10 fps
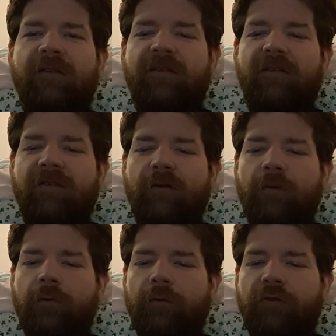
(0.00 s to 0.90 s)
there's
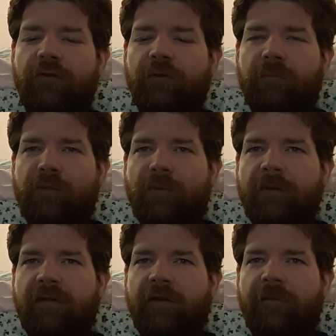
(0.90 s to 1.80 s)
still
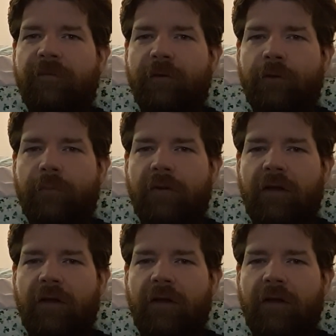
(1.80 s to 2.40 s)
moments in the film